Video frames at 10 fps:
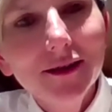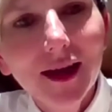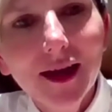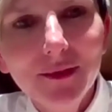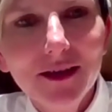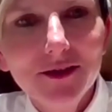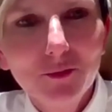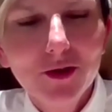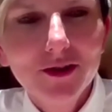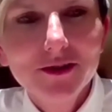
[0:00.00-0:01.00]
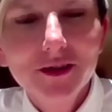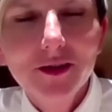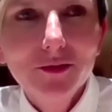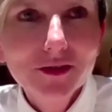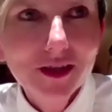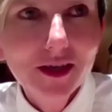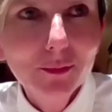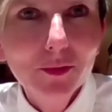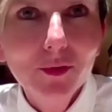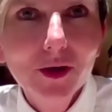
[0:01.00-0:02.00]
damn, that works. For
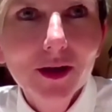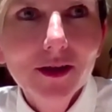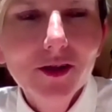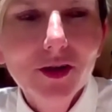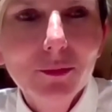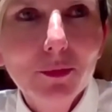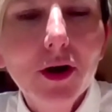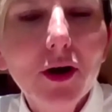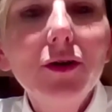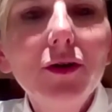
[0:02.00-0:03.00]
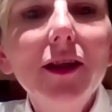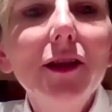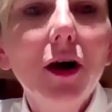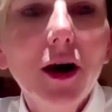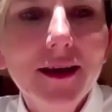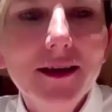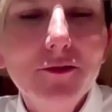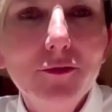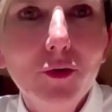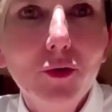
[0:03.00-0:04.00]
example, you know, priority
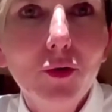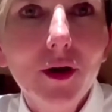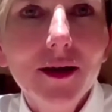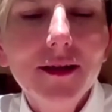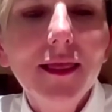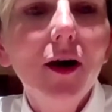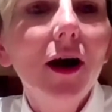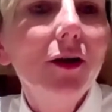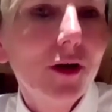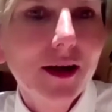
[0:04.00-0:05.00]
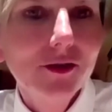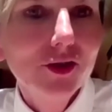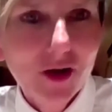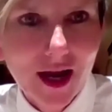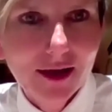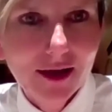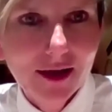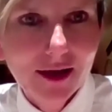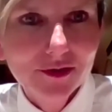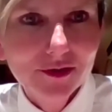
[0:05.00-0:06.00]
lighting for light rail
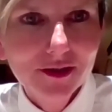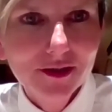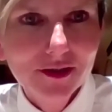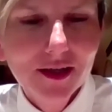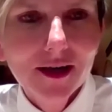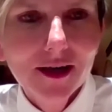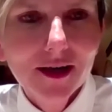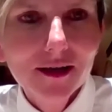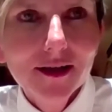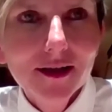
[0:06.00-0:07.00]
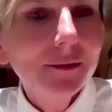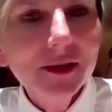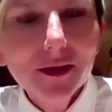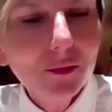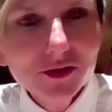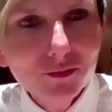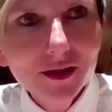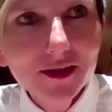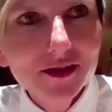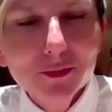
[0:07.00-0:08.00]
trams. It's something that wasn't
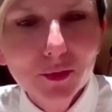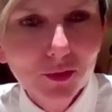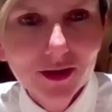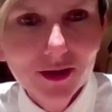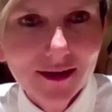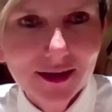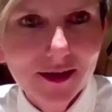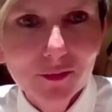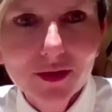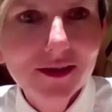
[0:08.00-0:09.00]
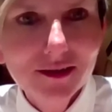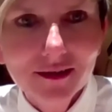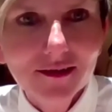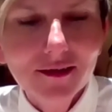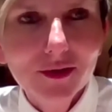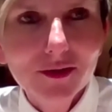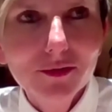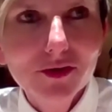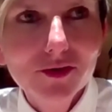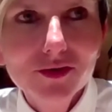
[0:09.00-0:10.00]
really explored in Adelaide, and we did it, and
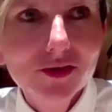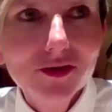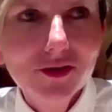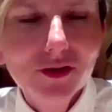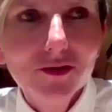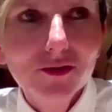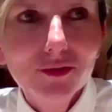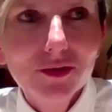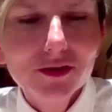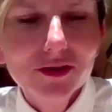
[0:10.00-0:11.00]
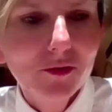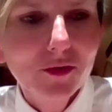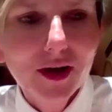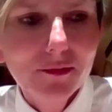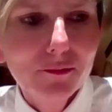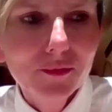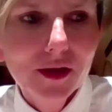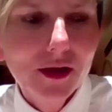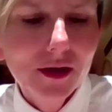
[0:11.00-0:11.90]
we reduced, you know, some of our